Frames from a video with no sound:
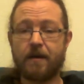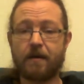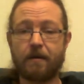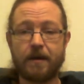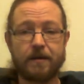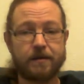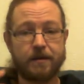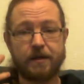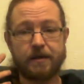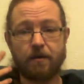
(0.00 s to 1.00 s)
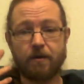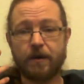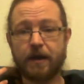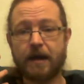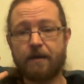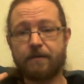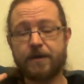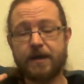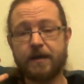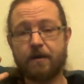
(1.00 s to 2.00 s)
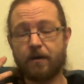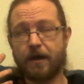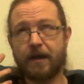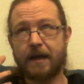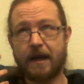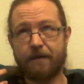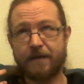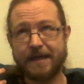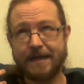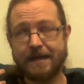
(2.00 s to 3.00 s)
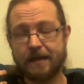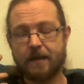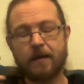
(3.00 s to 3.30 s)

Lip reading: his ocular cavities,